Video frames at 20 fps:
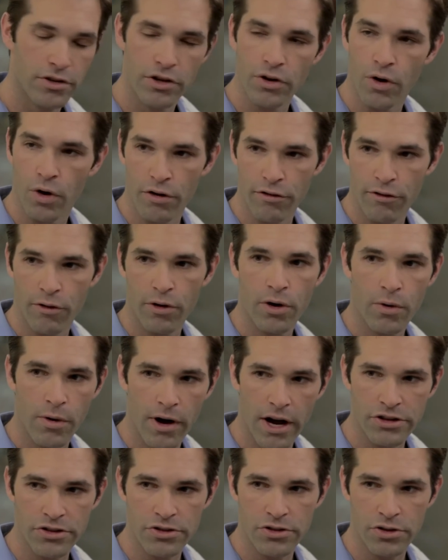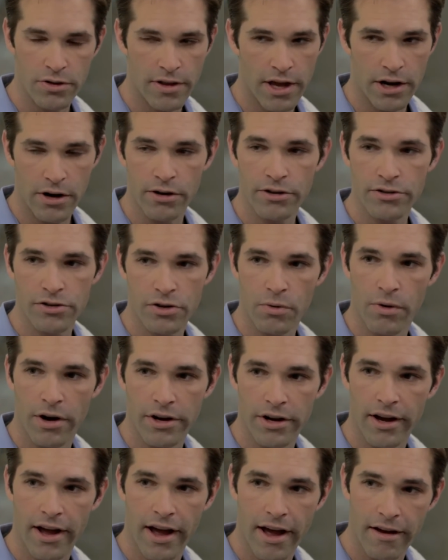did all 4 quadrants, you then also
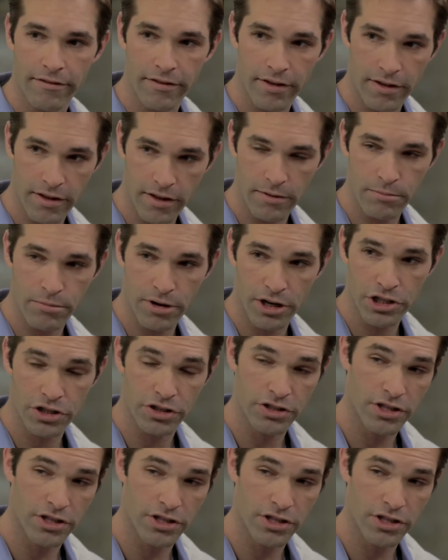want to brush